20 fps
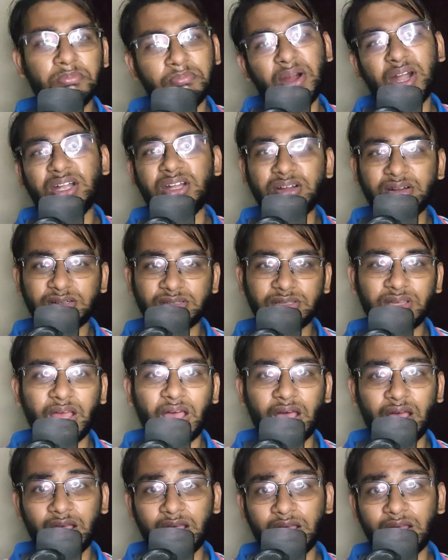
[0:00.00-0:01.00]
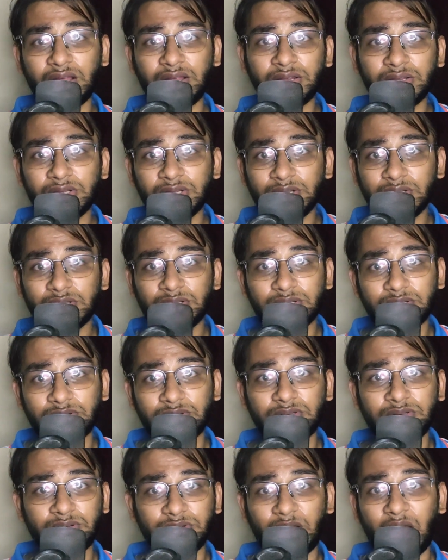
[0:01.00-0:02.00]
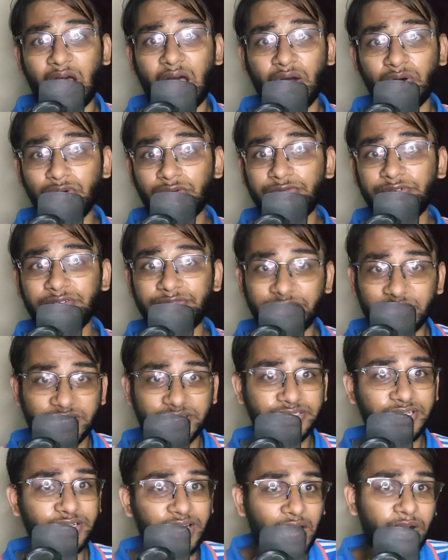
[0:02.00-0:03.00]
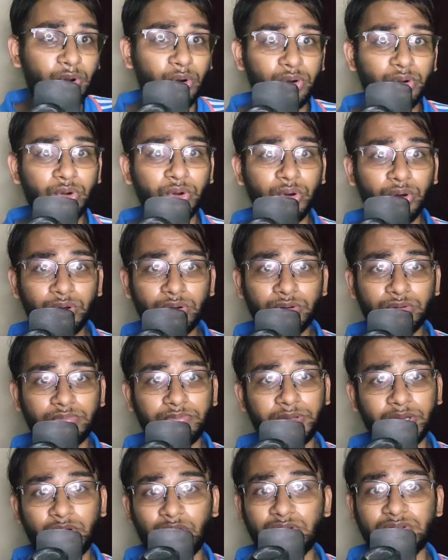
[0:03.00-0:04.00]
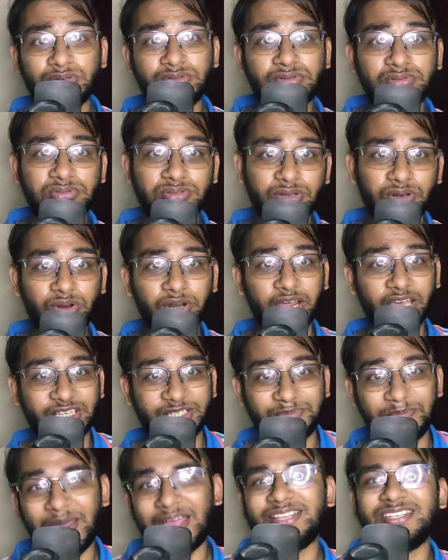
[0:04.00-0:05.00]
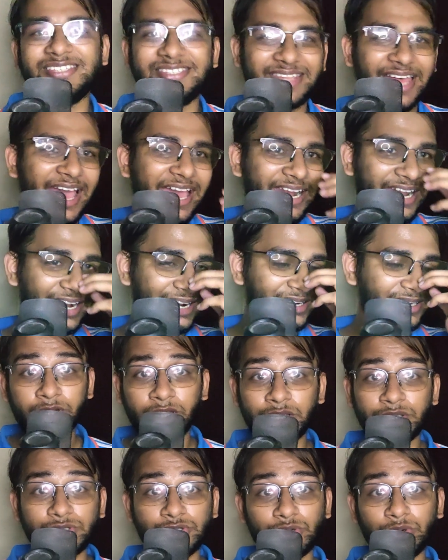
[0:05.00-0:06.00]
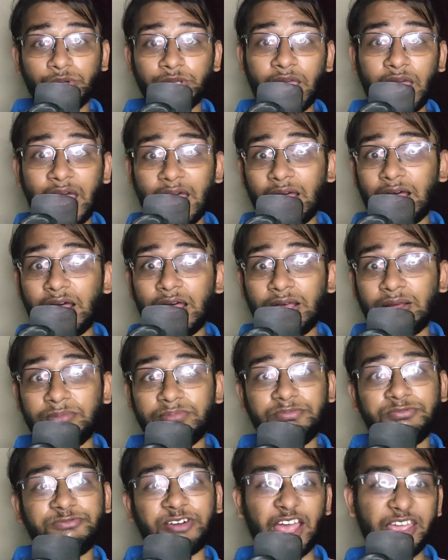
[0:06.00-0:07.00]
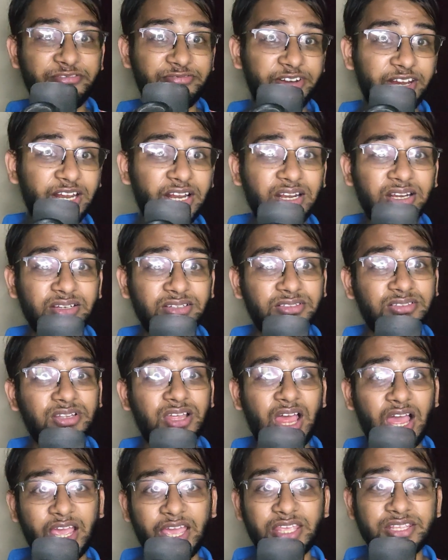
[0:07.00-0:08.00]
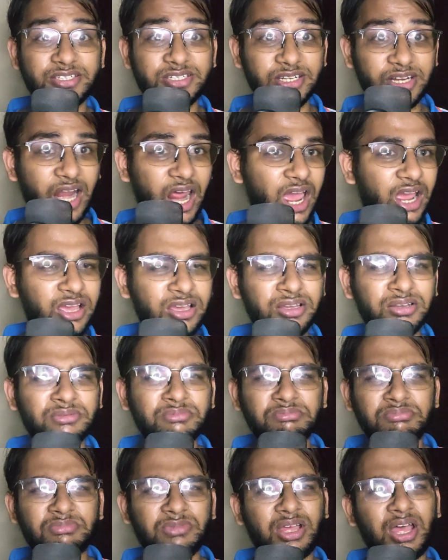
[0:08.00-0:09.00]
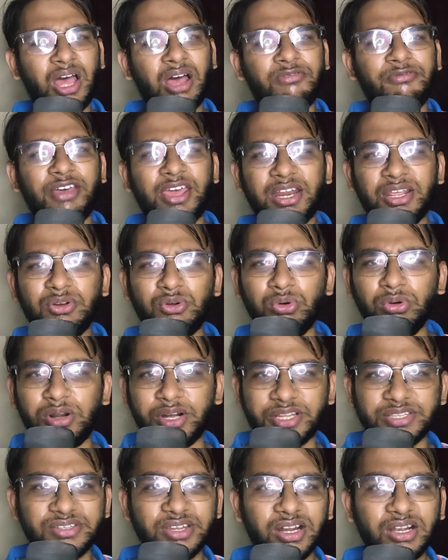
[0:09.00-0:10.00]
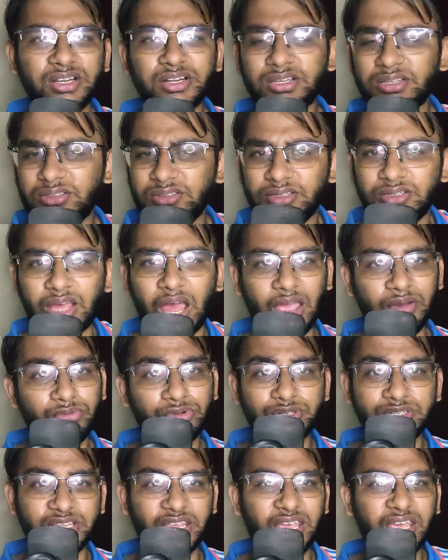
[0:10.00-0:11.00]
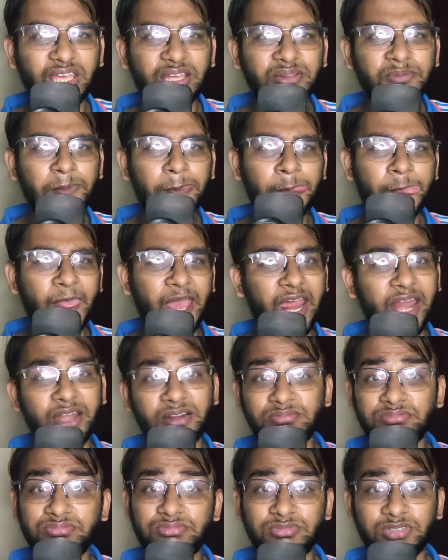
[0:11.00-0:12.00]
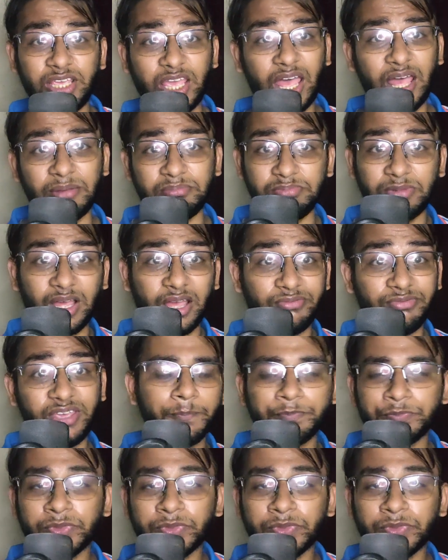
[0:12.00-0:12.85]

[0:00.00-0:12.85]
But how we fix it, I don't know, because next match is Thailand. So yeah, 5-0 against Iraq, a very good result, I would say. And yeah,